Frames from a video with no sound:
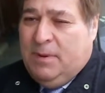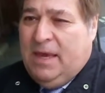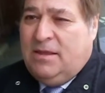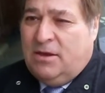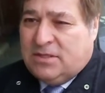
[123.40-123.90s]

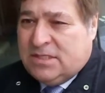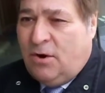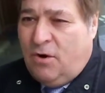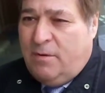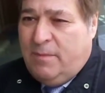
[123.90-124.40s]
beat the
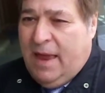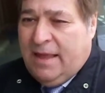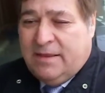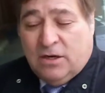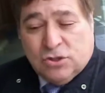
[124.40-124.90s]
storm
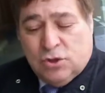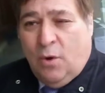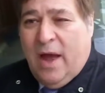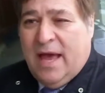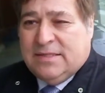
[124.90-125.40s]
and there's
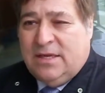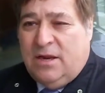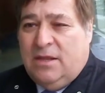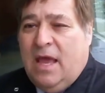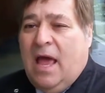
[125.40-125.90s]
no
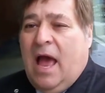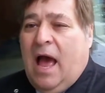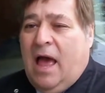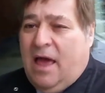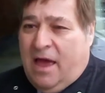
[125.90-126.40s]
accident,
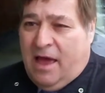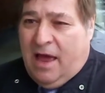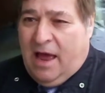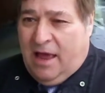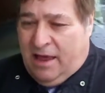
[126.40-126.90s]

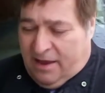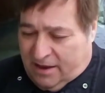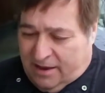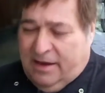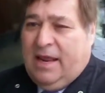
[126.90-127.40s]

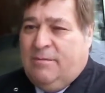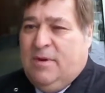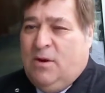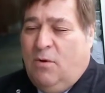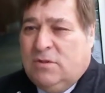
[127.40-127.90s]
let
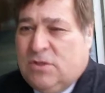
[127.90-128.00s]
me know.